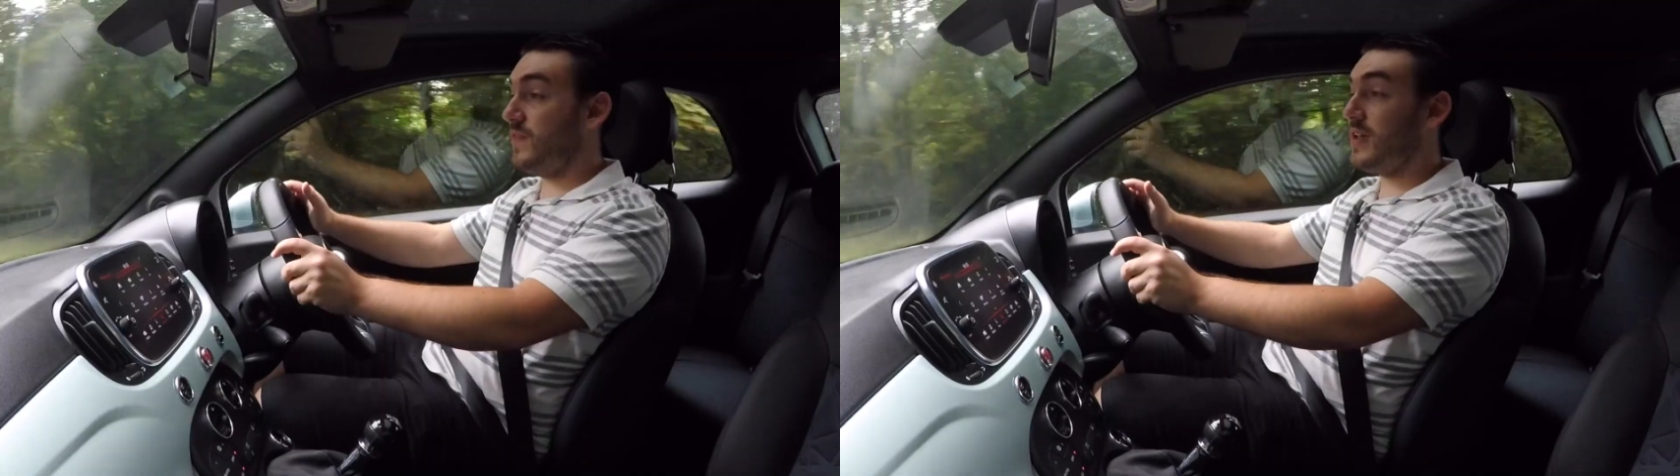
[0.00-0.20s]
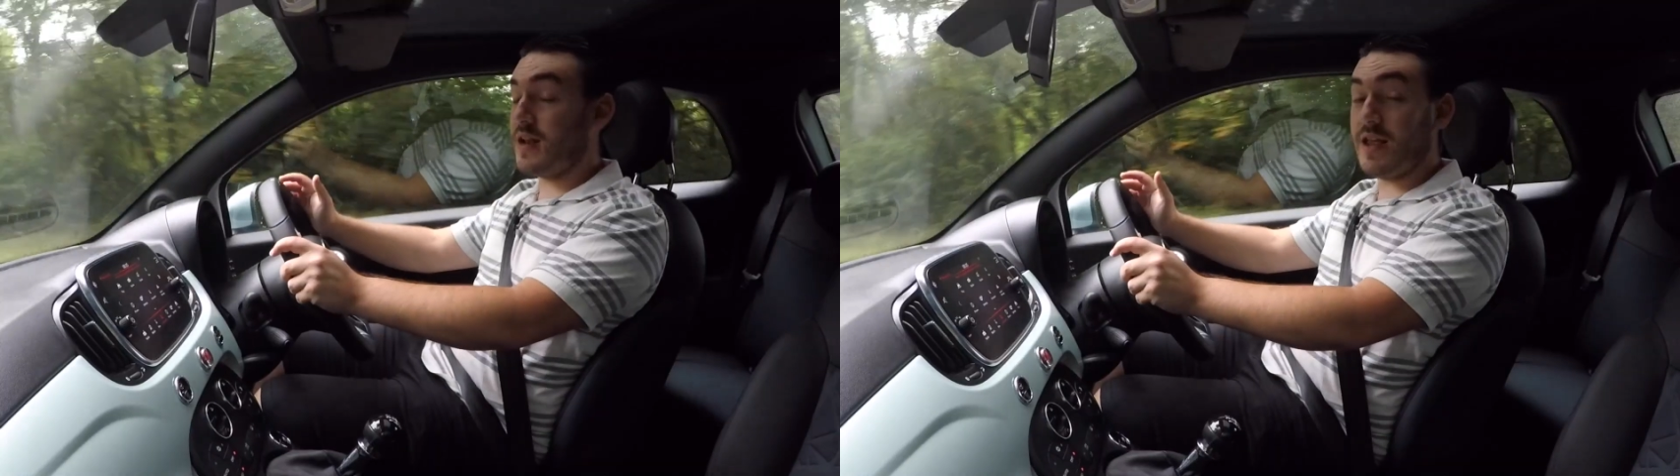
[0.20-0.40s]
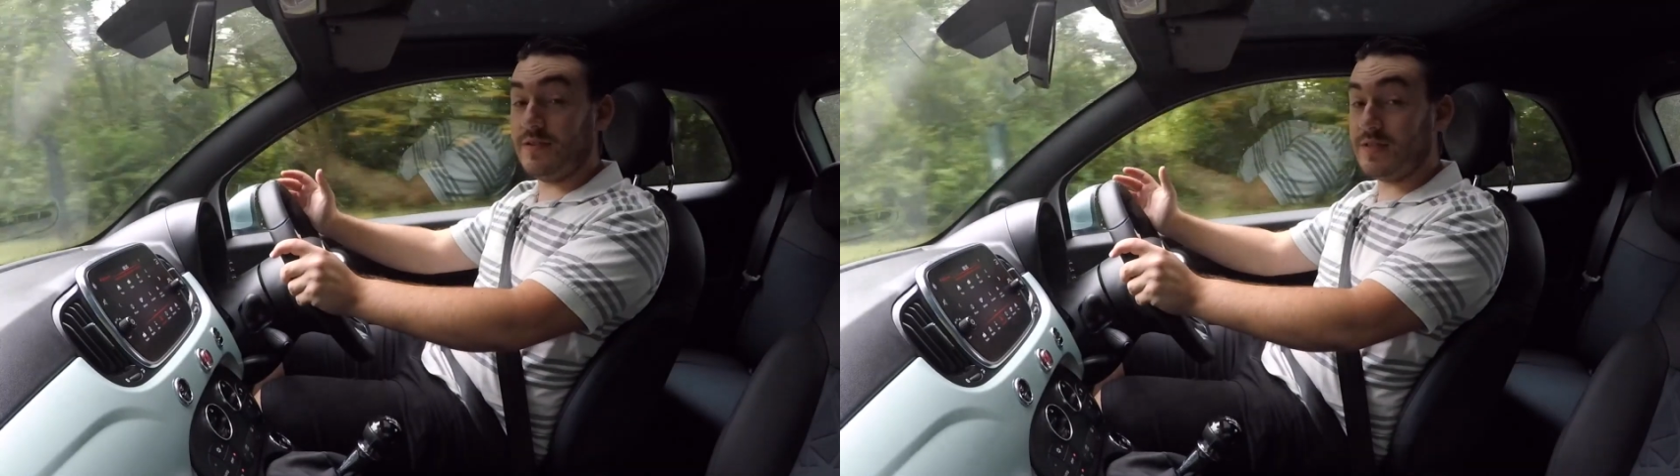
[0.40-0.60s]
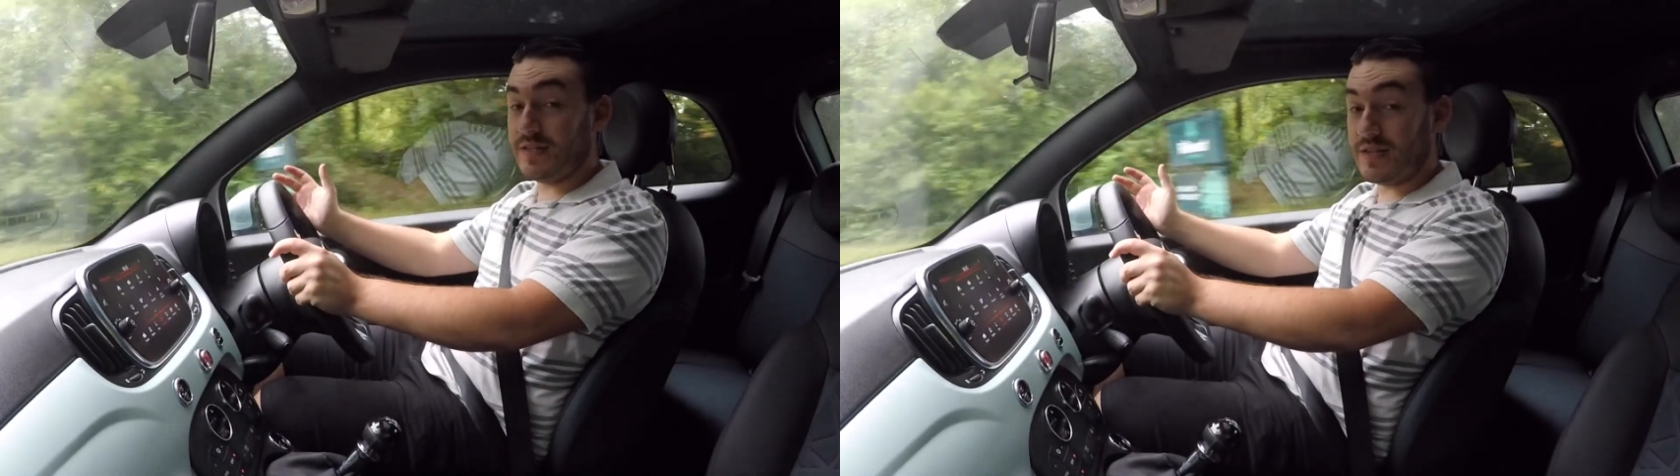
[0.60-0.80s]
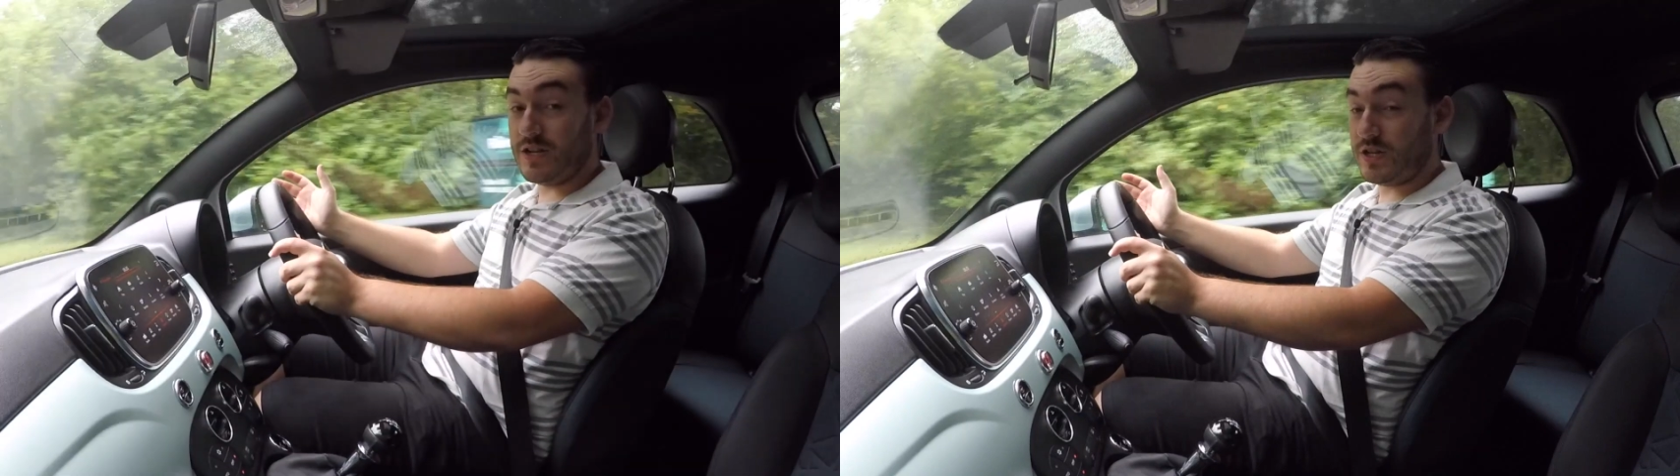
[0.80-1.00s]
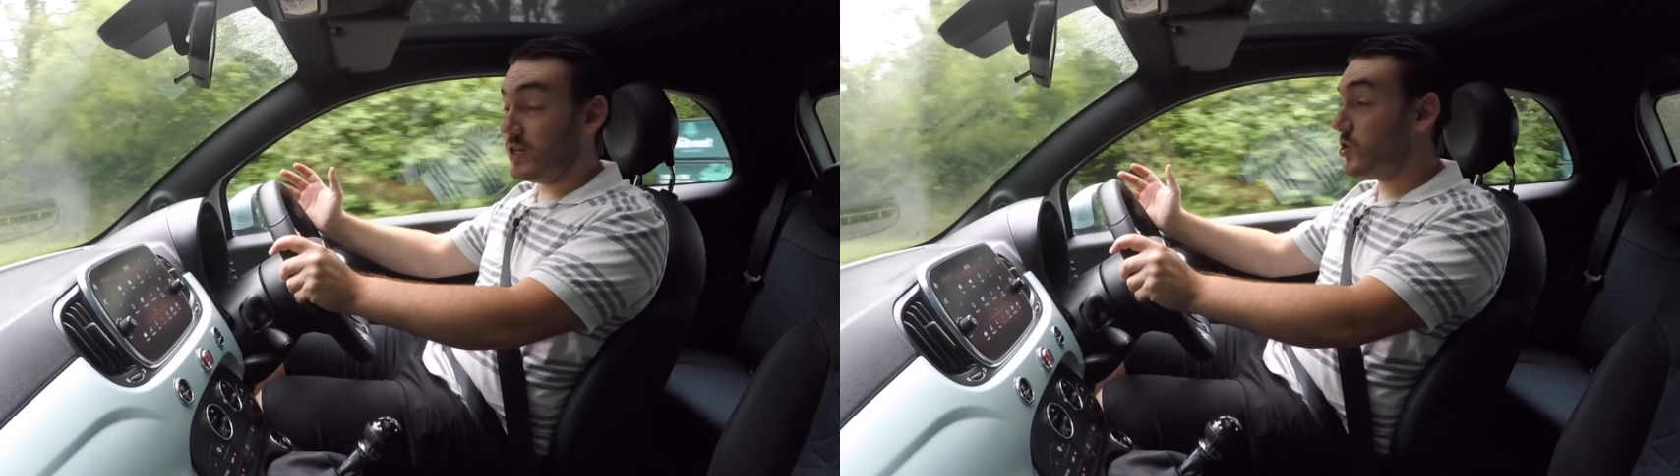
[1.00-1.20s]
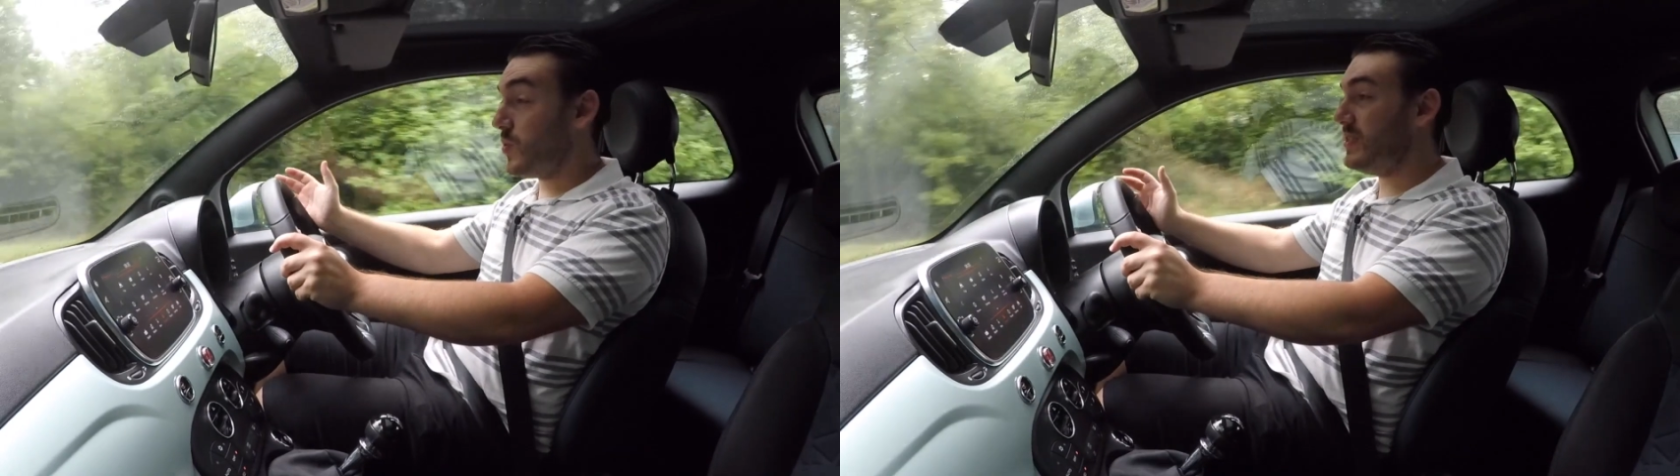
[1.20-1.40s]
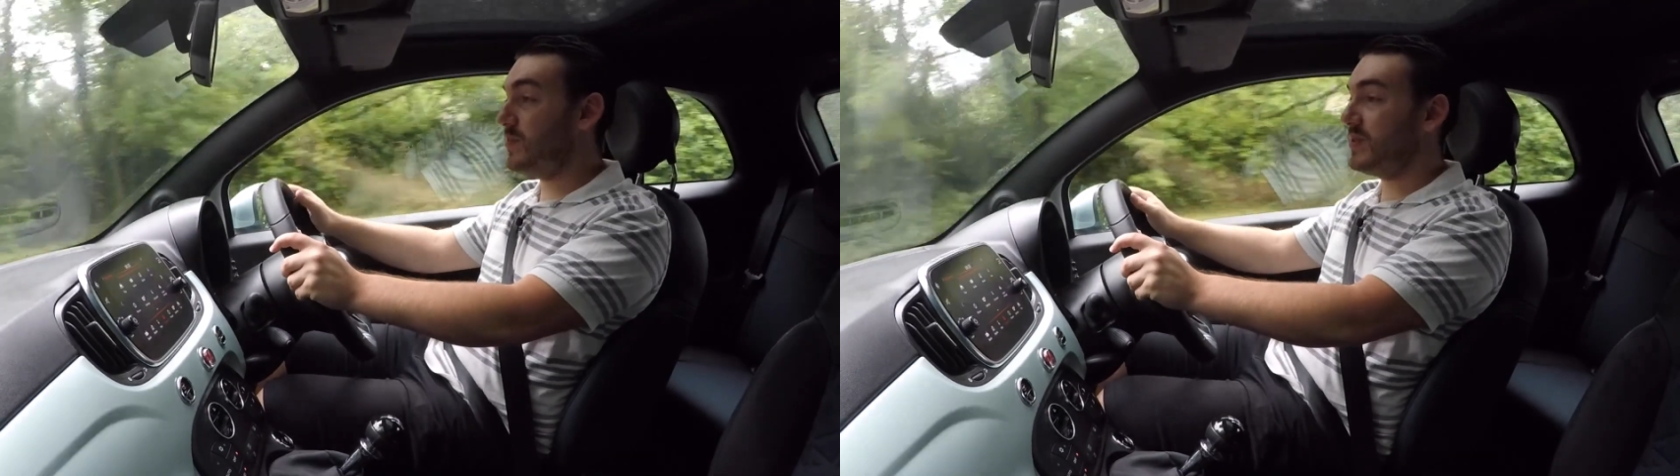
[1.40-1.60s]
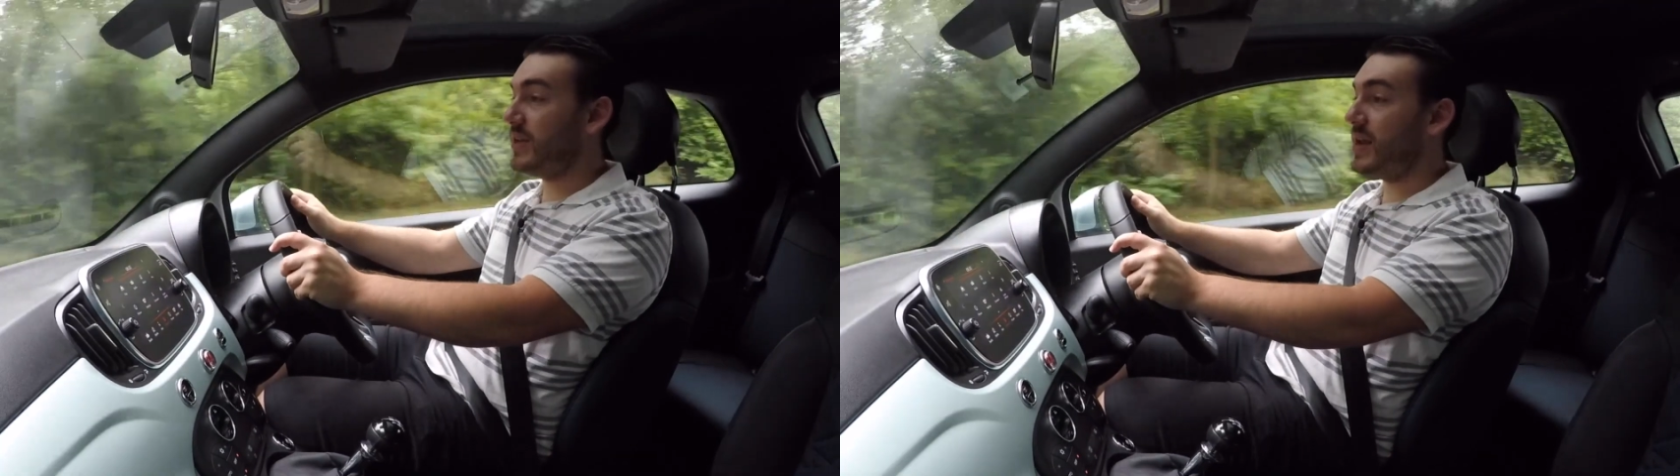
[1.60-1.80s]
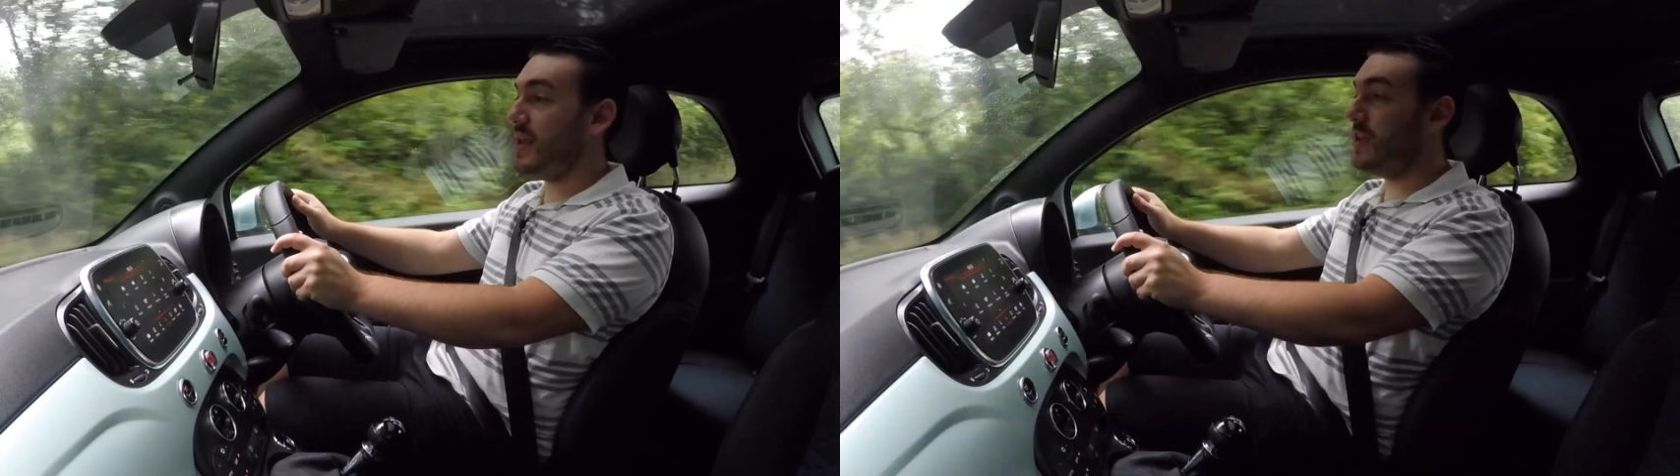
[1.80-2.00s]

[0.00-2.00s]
Fiat claims there's actually a 20%